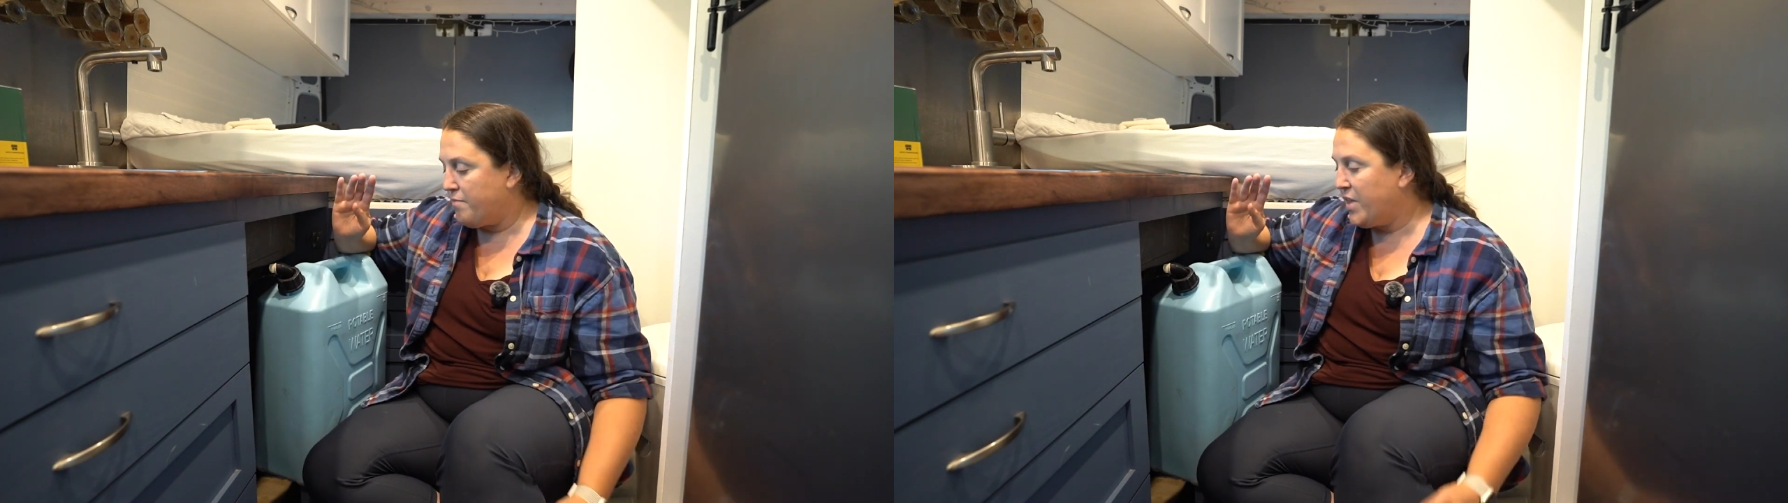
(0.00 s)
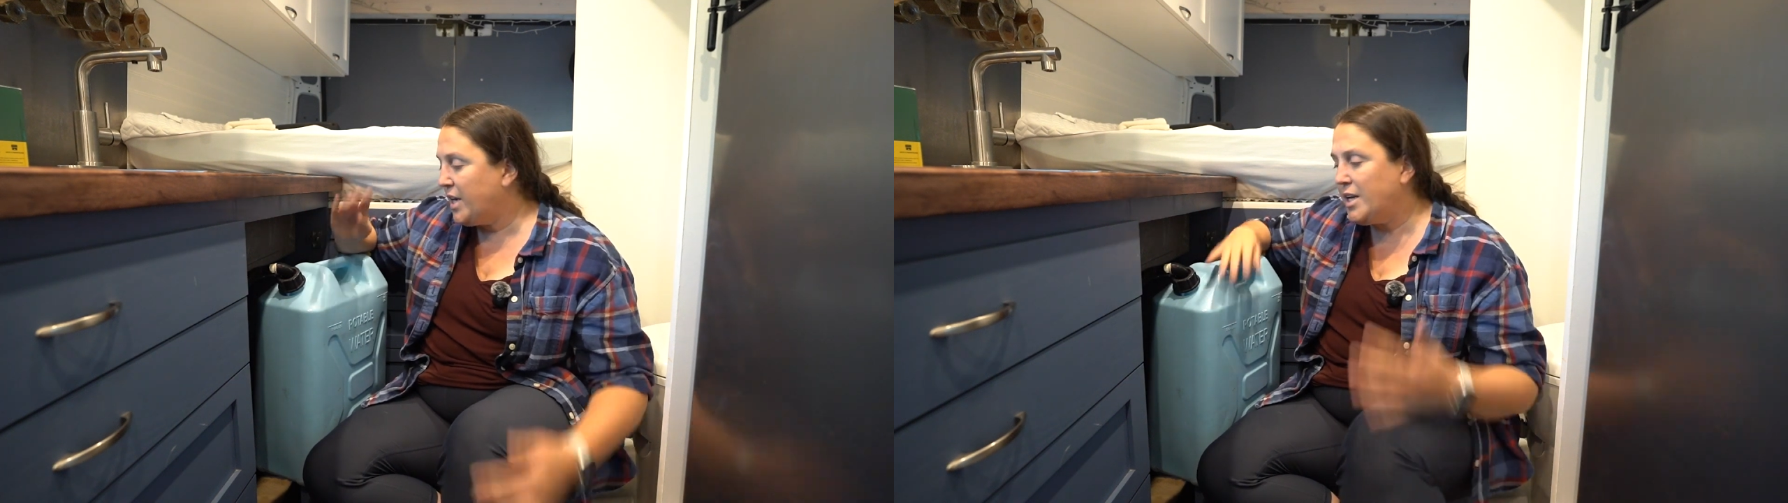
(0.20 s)

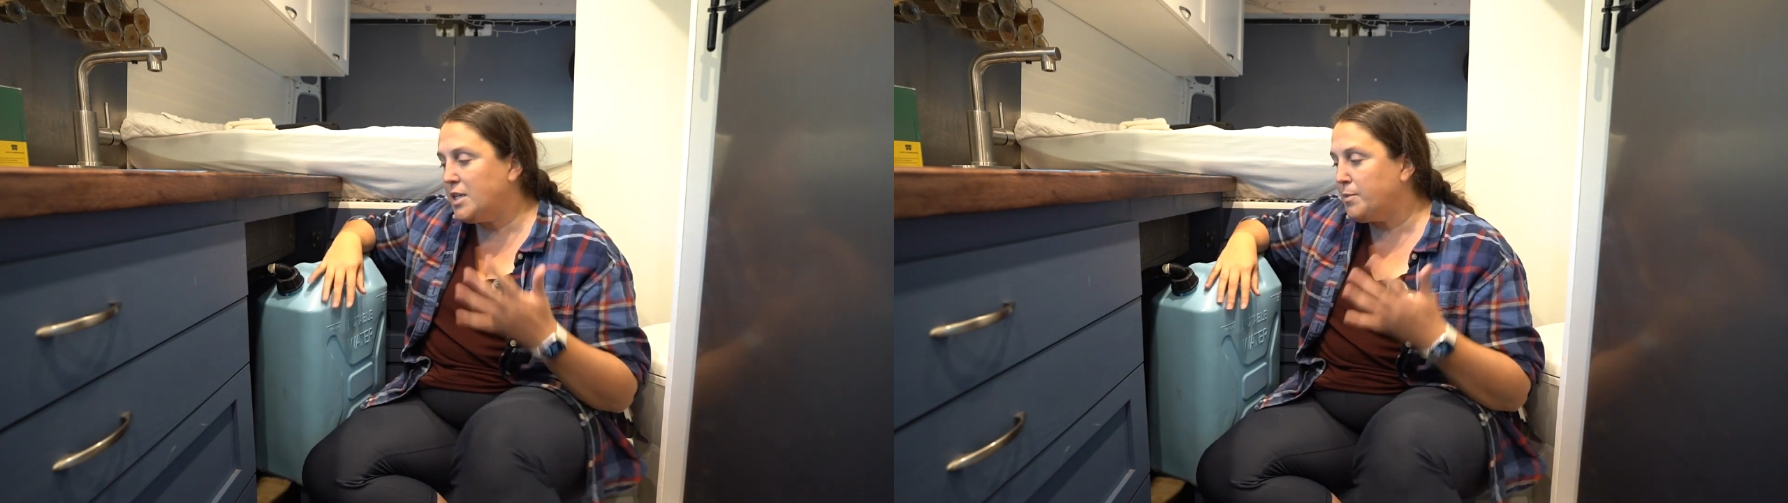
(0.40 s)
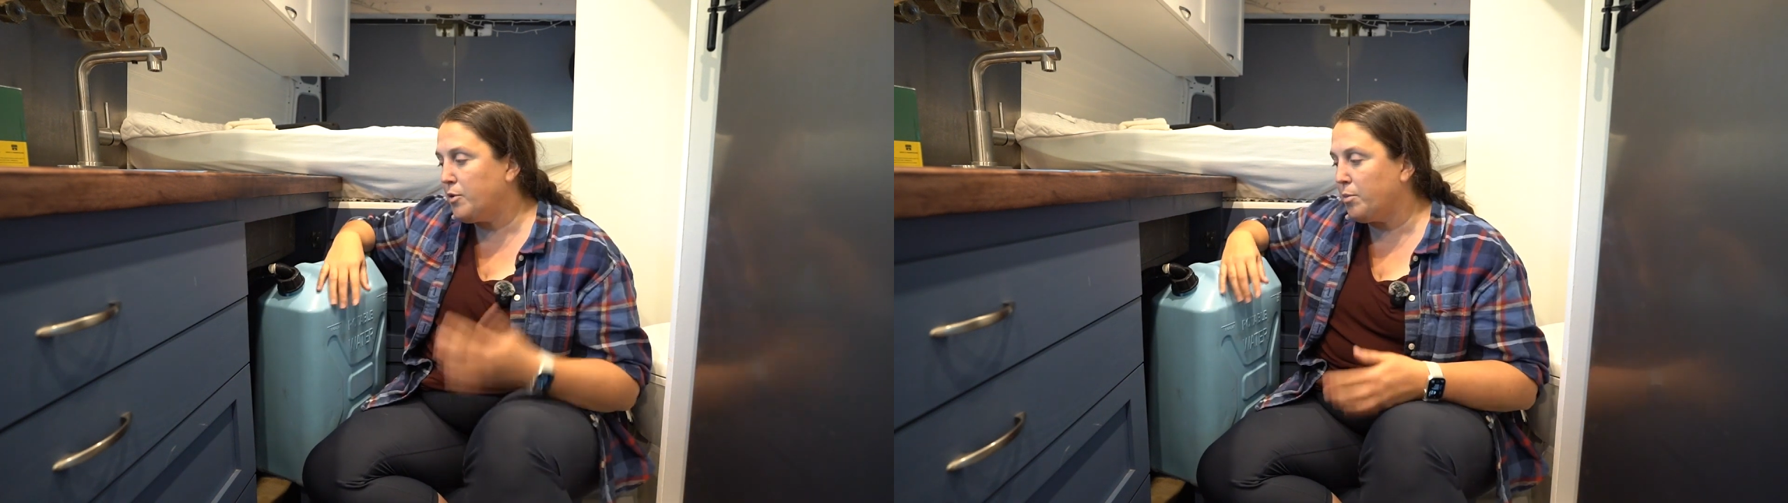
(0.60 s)
They needed
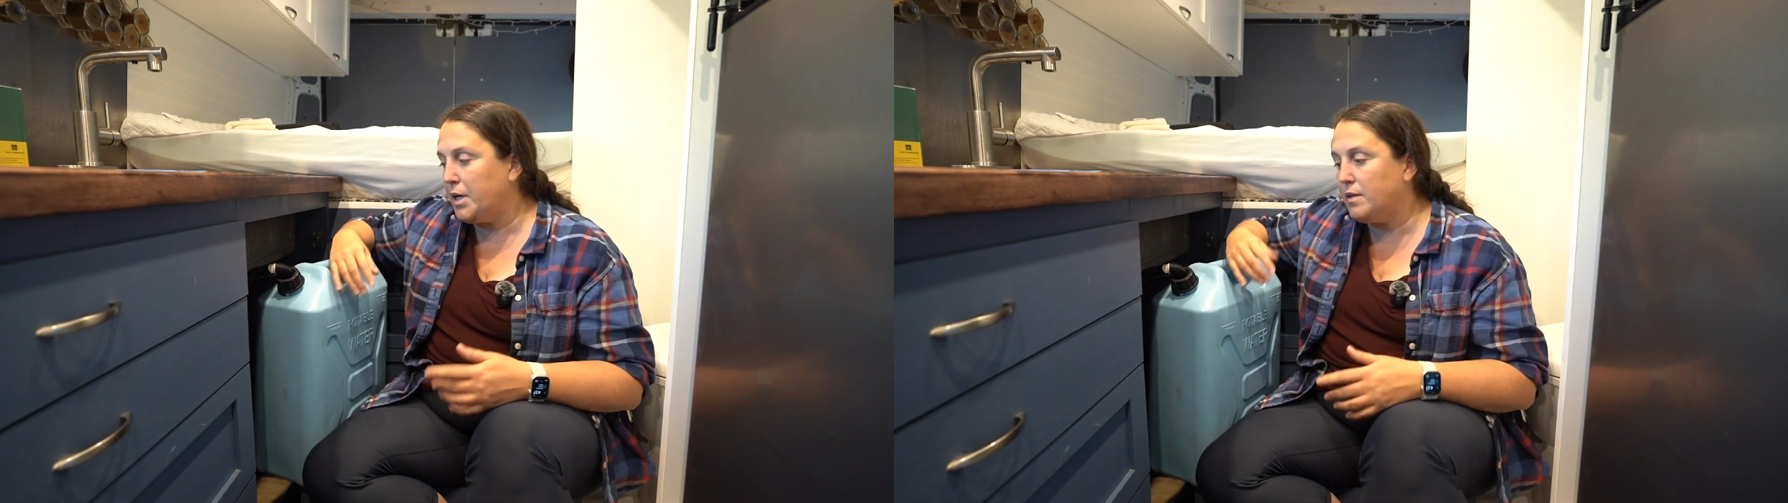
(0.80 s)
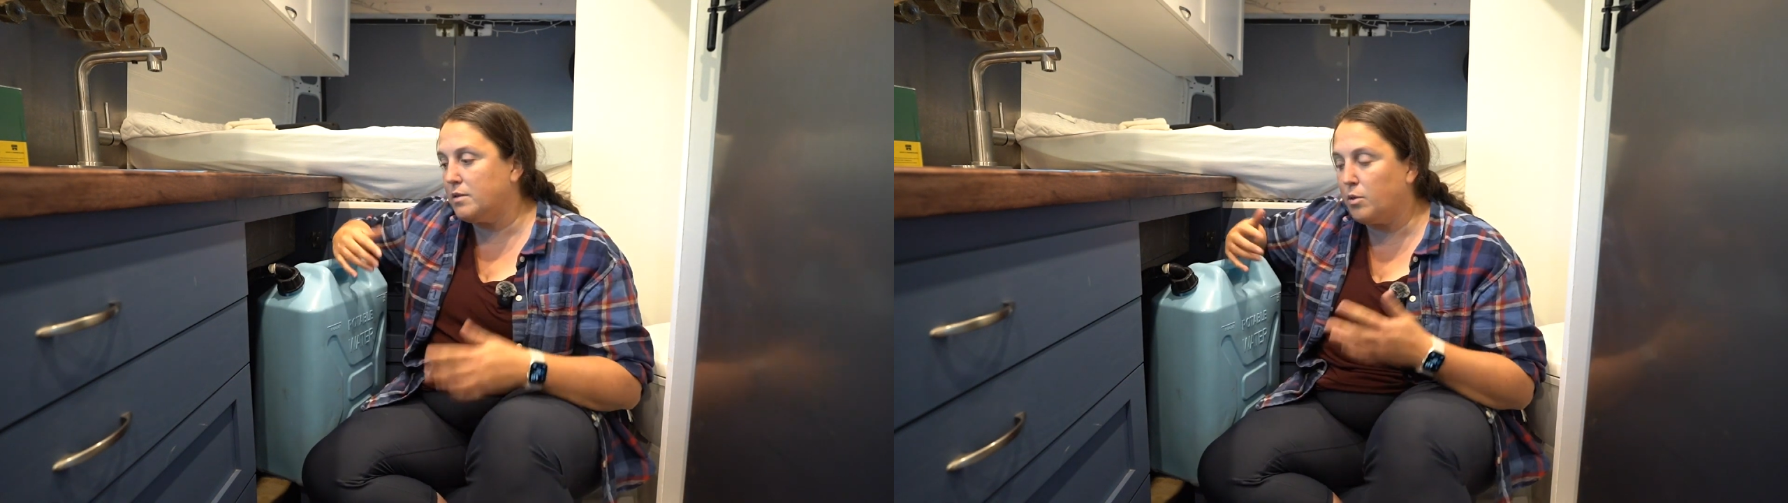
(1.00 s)
to be replaced,